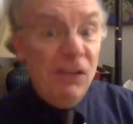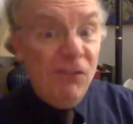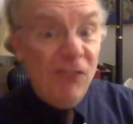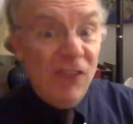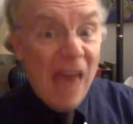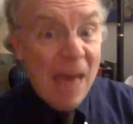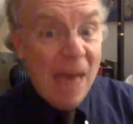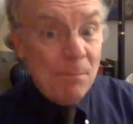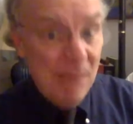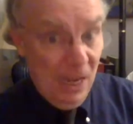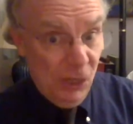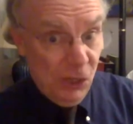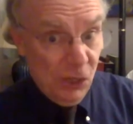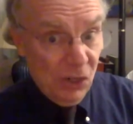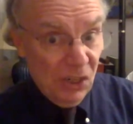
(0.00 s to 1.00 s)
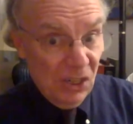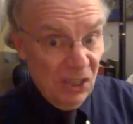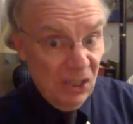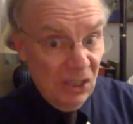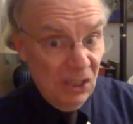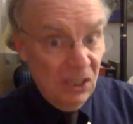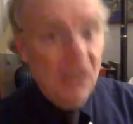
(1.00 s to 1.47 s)
flat major,
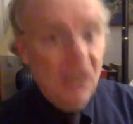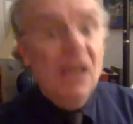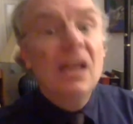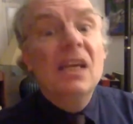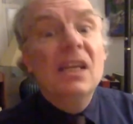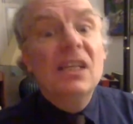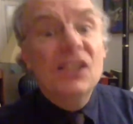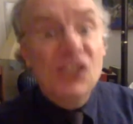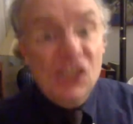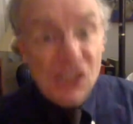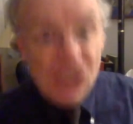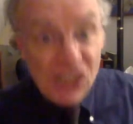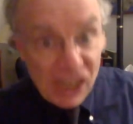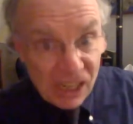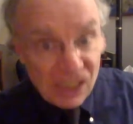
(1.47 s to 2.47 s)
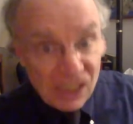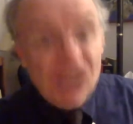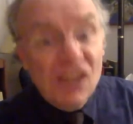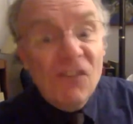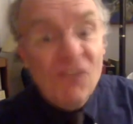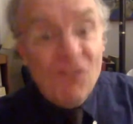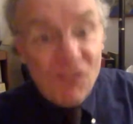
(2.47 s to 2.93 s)
6
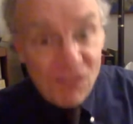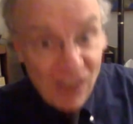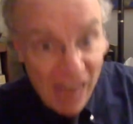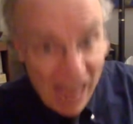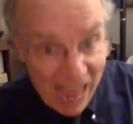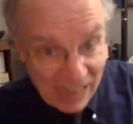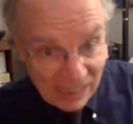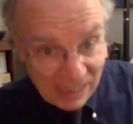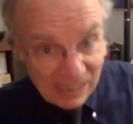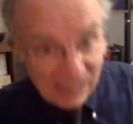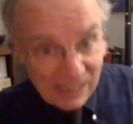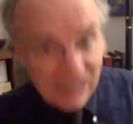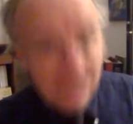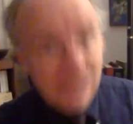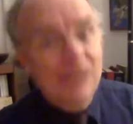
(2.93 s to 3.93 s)
flats.